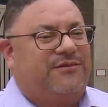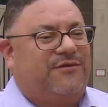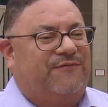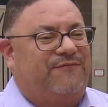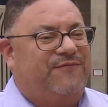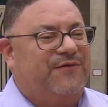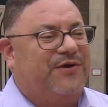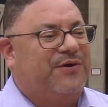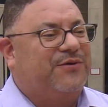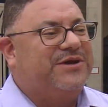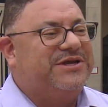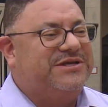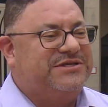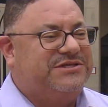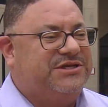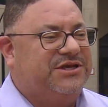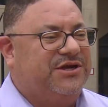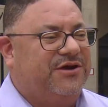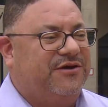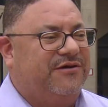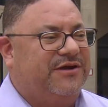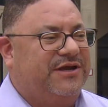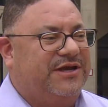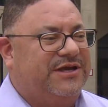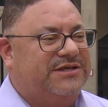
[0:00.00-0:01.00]
The focus
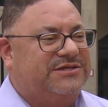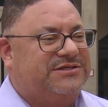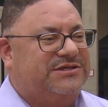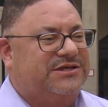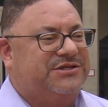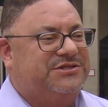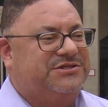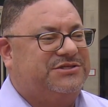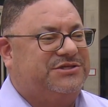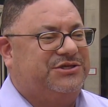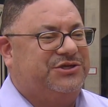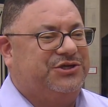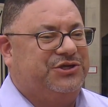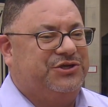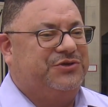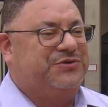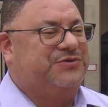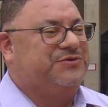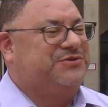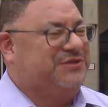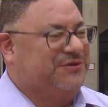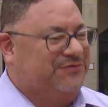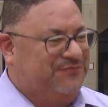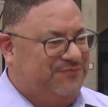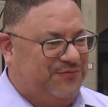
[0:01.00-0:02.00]
here isn't to
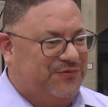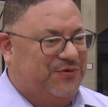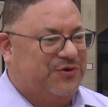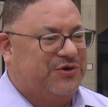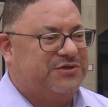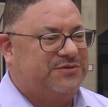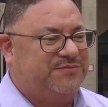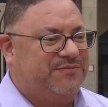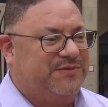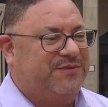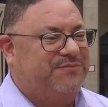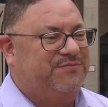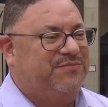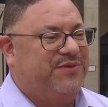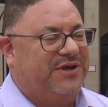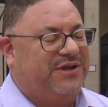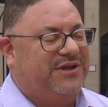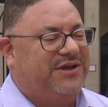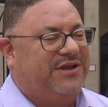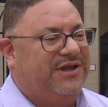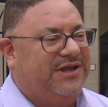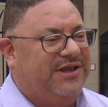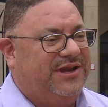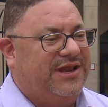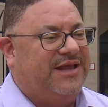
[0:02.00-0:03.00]
use enforcement, but
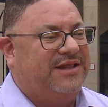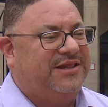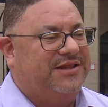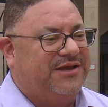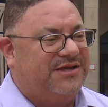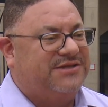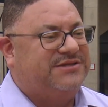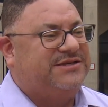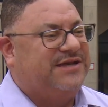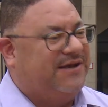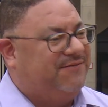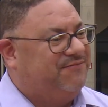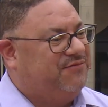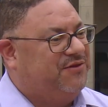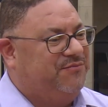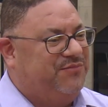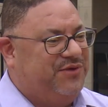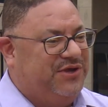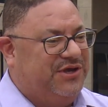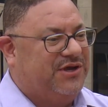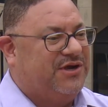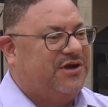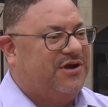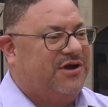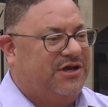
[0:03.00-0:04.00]
it does have to
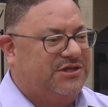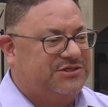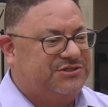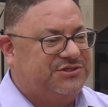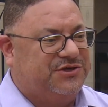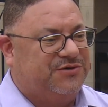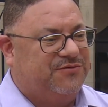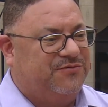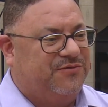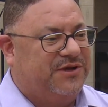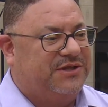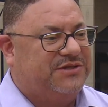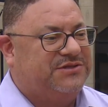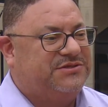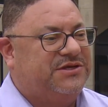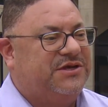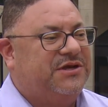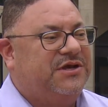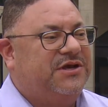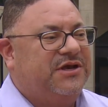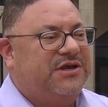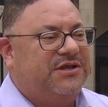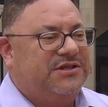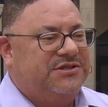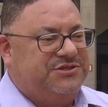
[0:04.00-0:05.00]
be a consequence
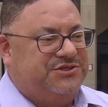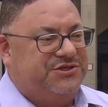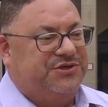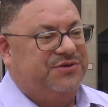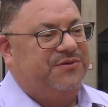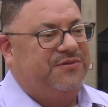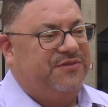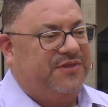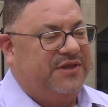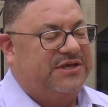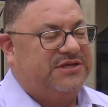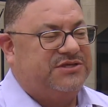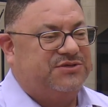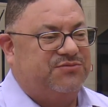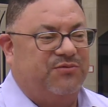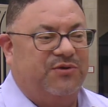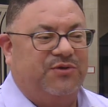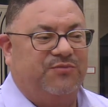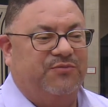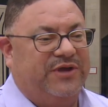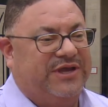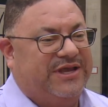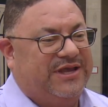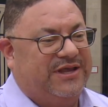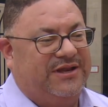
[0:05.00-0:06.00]
to this
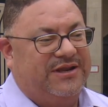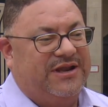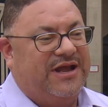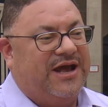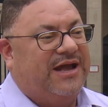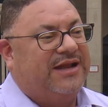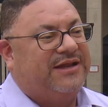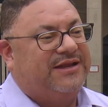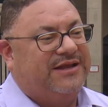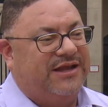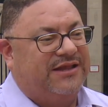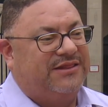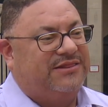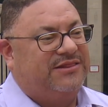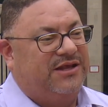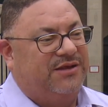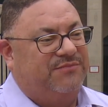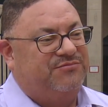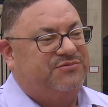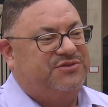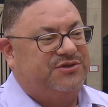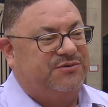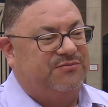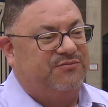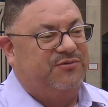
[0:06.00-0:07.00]
when we cannot get
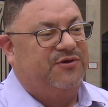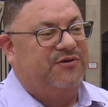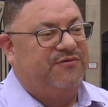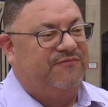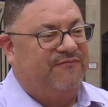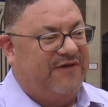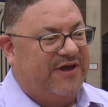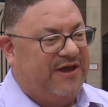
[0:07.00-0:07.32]
them to move